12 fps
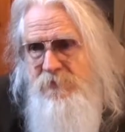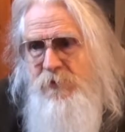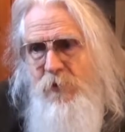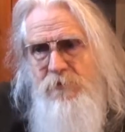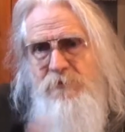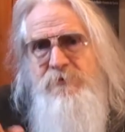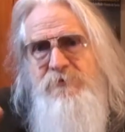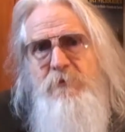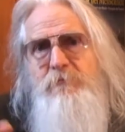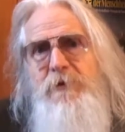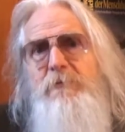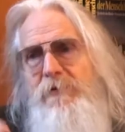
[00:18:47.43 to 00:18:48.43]
told to the
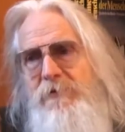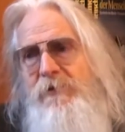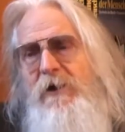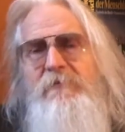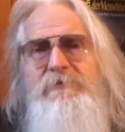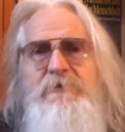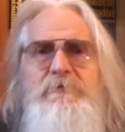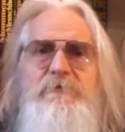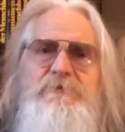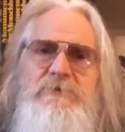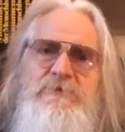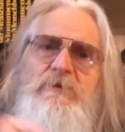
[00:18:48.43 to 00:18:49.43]
people you have to do
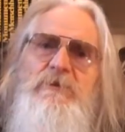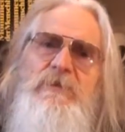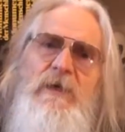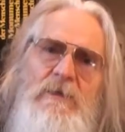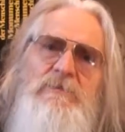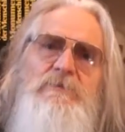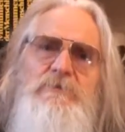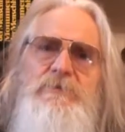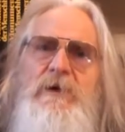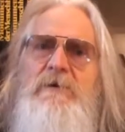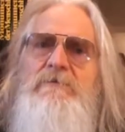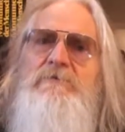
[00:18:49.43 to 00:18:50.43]
this or that, you
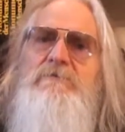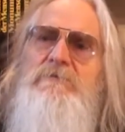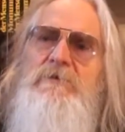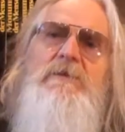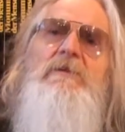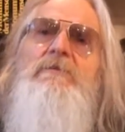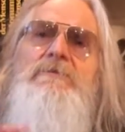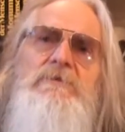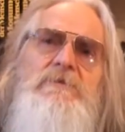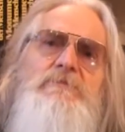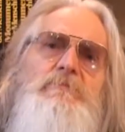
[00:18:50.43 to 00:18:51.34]
take that or this